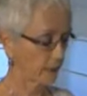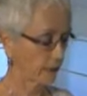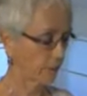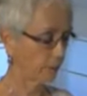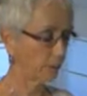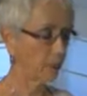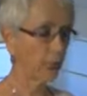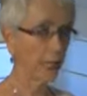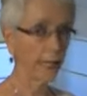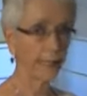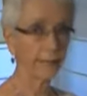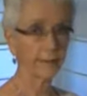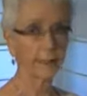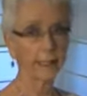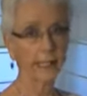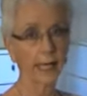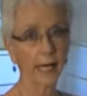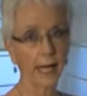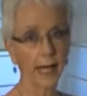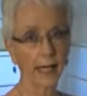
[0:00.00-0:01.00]
applying the
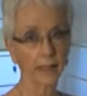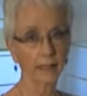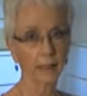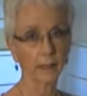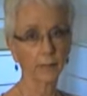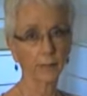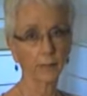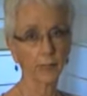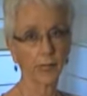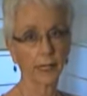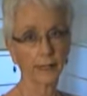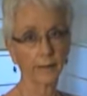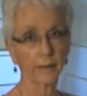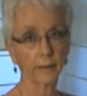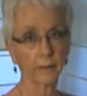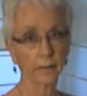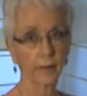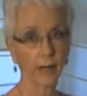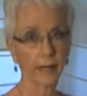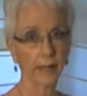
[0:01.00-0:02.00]
gas, applying the
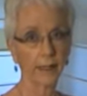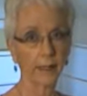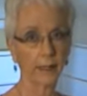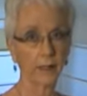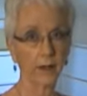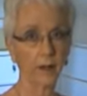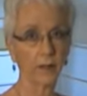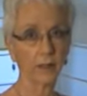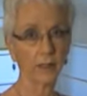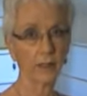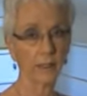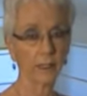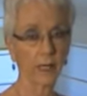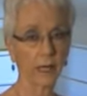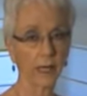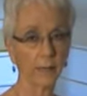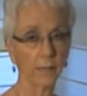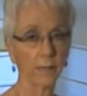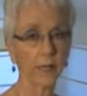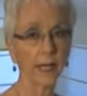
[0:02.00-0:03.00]
brake all the
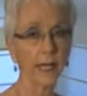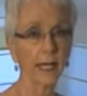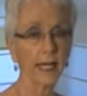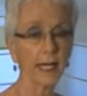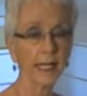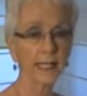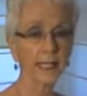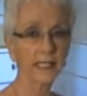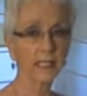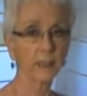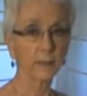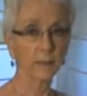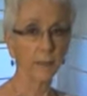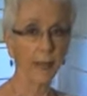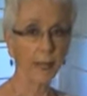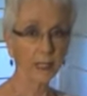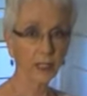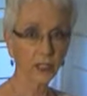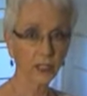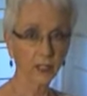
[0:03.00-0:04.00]
time,
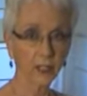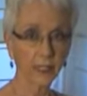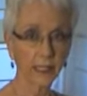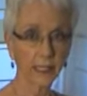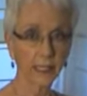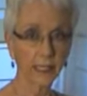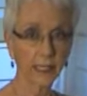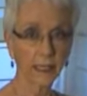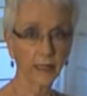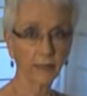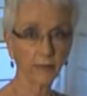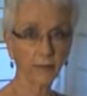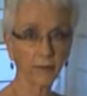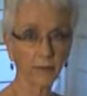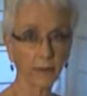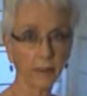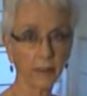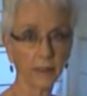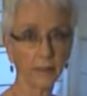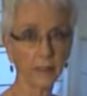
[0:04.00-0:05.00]
especially if
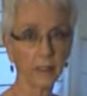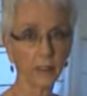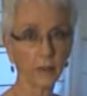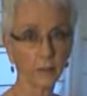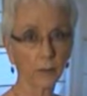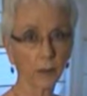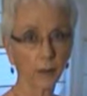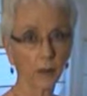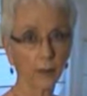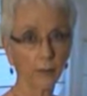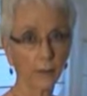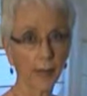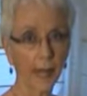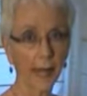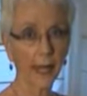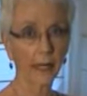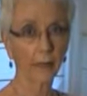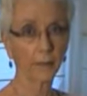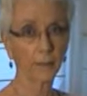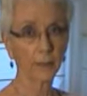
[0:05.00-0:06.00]
you're in this rolled
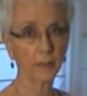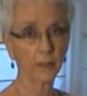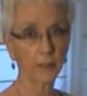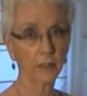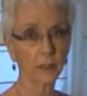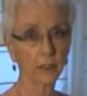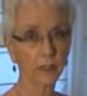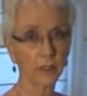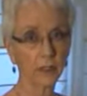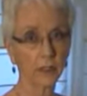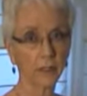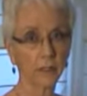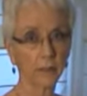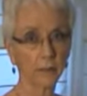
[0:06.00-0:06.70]
back position.